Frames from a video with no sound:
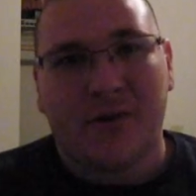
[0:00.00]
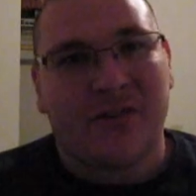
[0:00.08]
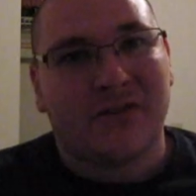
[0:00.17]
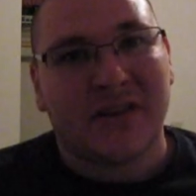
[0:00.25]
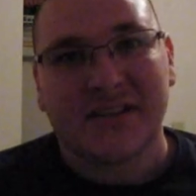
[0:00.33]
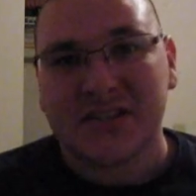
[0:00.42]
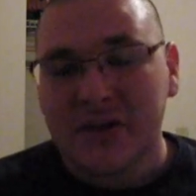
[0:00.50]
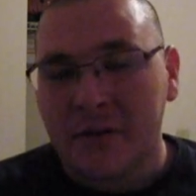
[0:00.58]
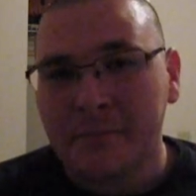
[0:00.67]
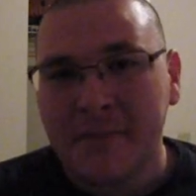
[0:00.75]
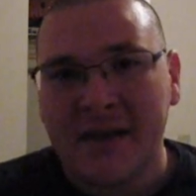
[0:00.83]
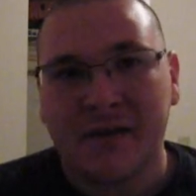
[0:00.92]
whether it's
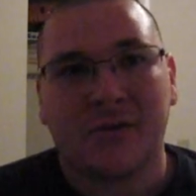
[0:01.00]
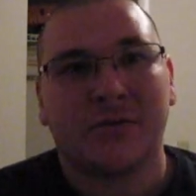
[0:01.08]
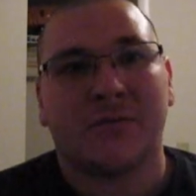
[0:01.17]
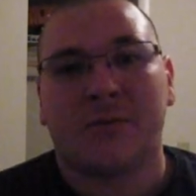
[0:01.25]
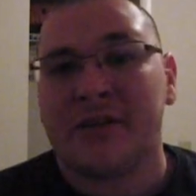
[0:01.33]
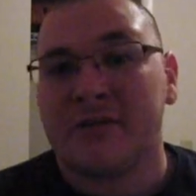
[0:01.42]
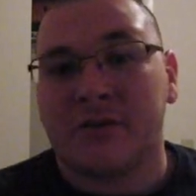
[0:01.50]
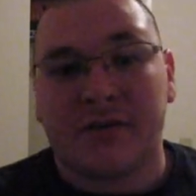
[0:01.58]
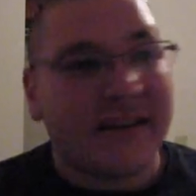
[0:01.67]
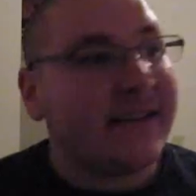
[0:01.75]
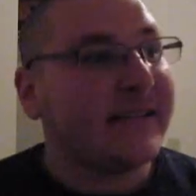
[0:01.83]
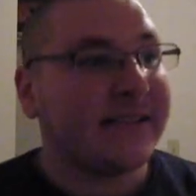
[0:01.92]
dumbbells, whether
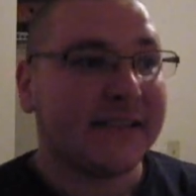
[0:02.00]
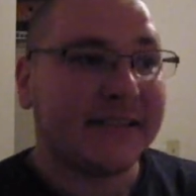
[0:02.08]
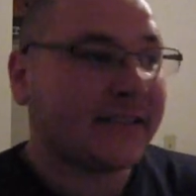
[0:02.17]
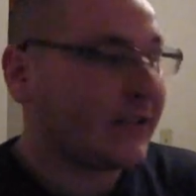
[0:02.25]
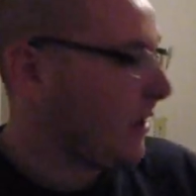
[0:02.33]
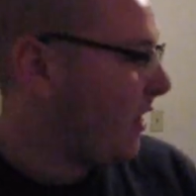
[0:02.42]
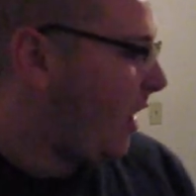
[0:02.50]
it's,